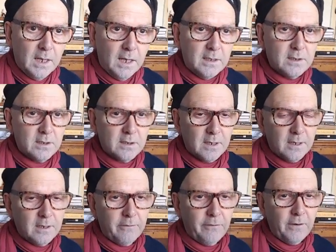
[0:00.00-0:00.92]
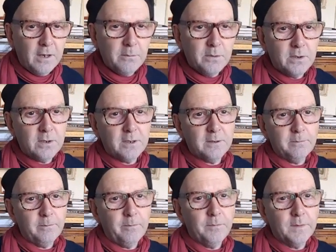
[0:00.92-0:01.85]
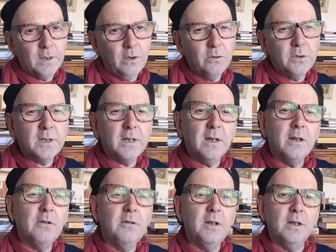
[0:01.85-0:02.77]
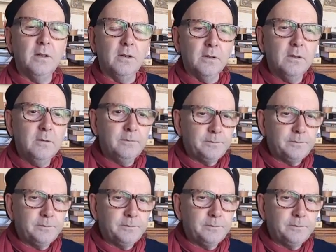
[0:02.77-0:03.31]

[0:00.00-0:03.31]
As I say, the famous Osirion